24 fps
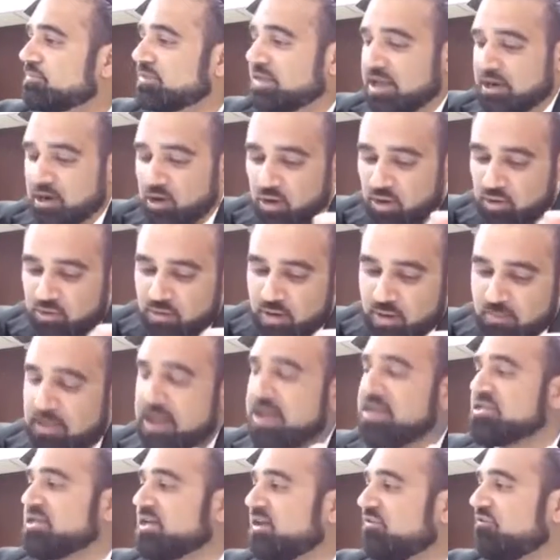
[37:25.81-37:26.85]
That
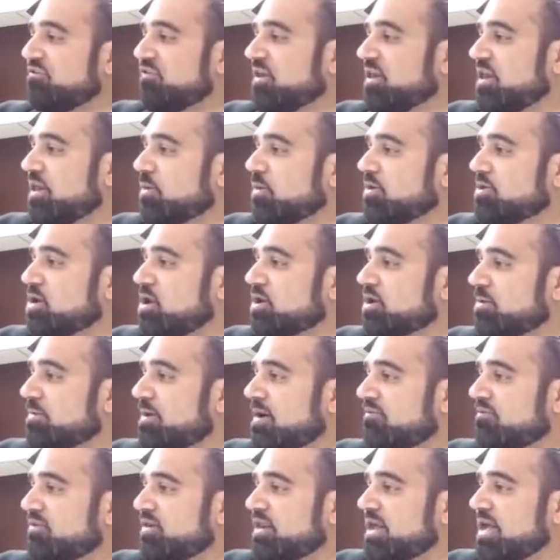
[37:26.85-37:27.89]
amazing feeling we talked
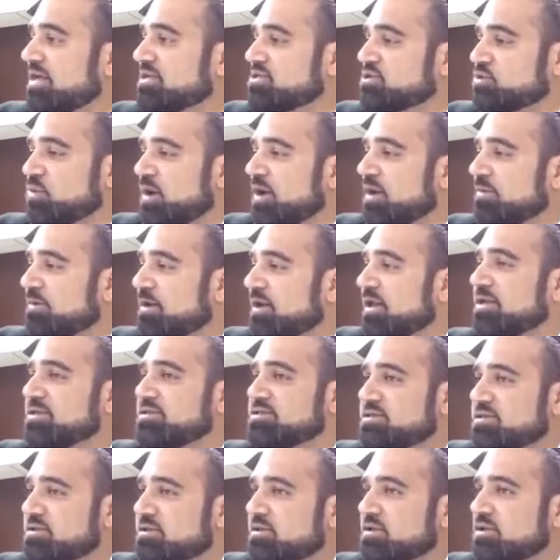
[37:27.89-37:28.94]
about for the last 20
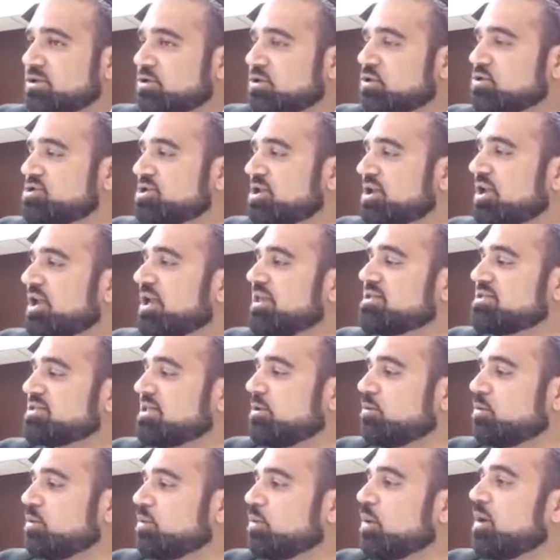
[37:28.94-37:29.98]
minutes, you lose it in an
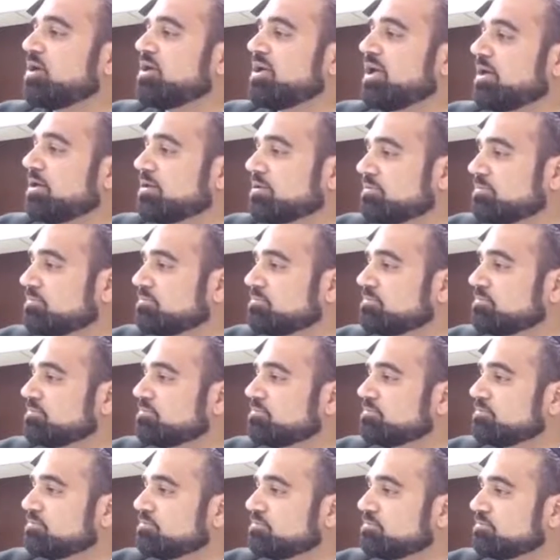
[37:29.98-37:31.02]
instant with one yell.
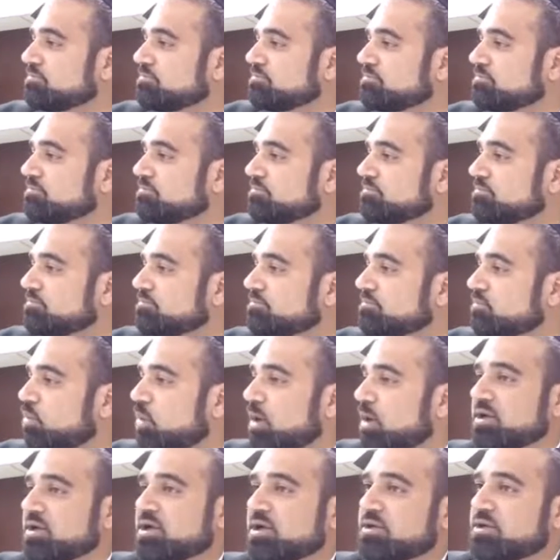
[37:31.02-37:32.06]

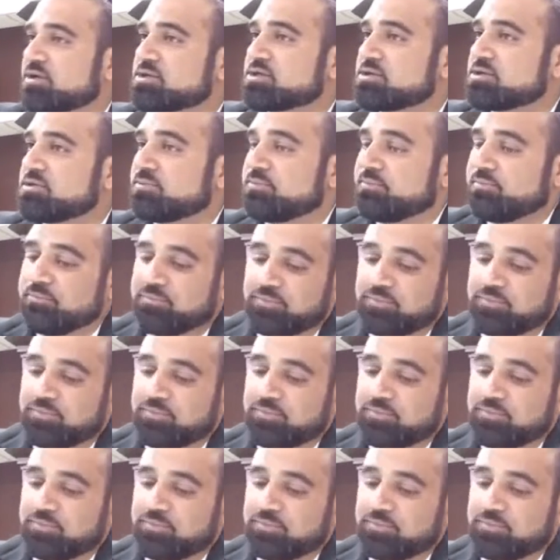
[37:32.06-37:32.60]
One curse.